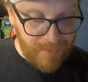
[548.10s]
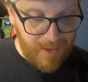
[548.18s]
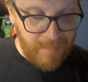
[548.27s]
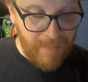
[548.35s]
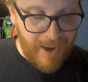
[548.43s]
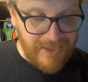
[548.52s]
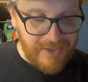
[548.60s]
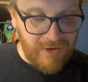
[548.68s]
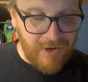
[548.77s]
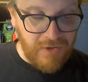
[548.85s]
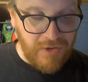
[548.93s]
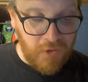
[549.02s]

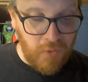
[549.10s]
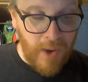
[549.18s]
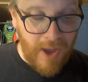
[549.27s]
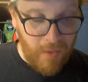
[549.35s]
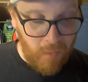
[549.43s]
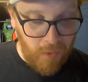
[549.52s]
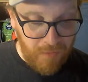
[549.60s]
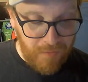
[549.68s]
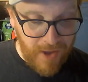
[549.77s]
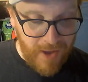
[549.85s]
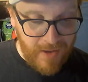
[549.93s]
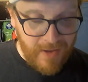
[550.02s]
bacteriological
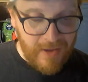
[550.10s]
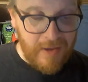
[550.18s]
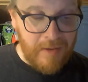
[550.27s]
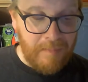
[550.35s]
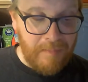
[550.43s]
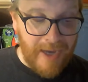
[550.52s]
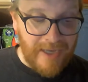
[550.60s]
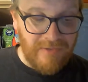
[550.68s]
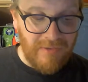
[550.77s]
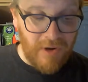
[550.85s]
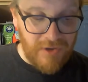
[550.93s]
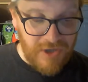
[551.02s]
warfare,
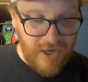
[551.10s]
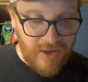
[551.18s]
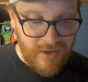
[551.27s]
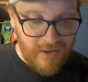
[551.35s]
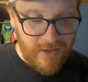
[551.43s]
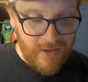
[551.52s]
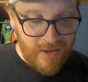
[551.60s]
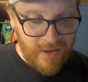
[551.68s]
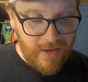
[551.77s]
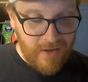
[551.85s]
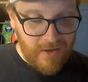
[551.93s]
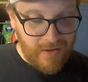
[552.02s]
bacteriology.
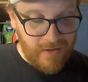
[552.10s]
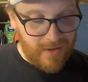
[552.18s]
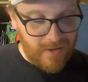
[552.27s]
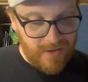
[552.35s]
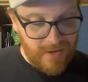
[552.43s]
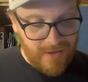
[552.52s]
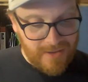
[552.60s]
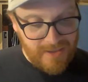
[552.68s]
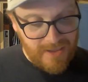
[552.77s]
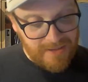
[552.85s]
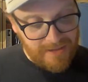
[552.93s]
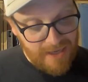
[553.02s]
Oh, look, see,
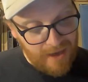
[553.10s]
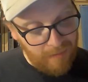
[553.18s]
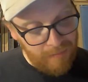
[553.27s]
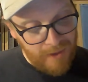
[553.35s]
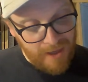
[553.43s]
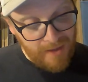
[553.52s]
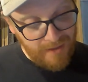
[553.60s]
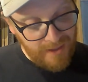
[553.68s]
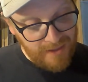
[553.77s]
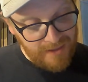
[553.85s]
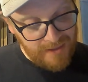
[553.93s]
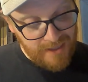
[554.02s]
they're sneaking up me again,
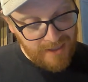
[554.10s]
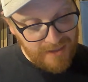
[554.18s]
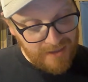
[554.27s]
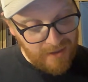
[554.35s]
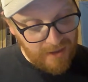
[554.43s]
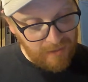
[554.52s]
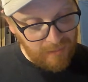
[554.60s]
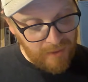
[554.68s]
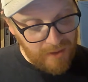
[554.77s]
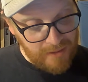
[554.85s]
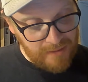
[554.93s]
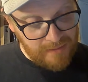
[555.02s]
these sneaky science
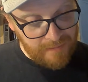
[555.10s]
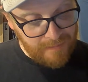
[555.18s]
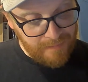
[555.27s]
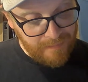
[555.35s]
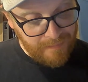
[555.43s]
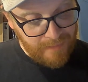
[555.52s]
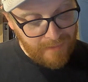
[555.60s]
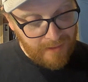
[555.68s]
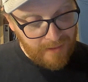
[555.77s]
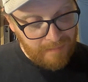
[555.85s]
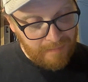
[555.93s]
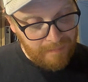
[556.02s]
words.
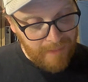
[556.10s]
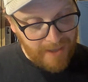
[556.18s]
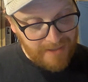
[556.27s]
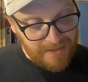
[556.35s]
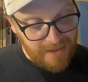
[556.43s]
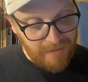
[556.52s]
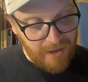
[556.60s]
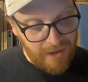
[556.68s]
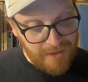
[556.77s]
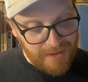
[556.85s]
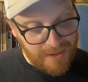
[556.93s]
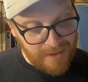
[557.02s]

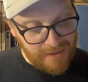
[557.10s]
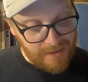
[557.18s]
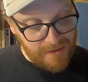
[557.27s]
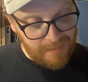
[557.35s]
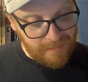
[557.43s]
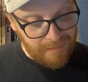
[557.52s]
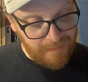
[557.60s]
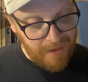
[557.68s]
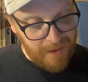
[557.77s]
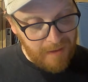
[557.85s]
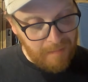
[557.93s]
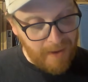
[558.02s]
Bacteriolysis,
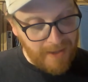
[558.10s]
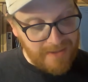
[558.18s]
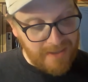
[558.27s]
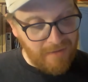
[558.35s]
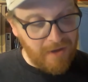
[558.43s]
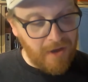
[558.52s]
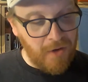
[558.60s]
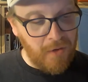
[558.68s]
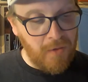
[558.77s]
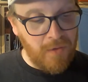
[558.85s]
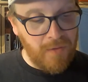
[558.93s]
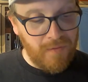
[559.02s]

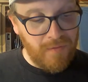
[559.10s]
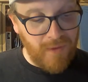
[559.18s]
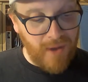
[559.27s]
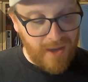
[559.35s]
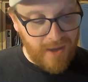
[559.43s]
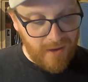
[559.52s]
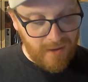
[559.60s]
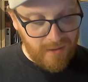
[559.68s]
bacteriophage,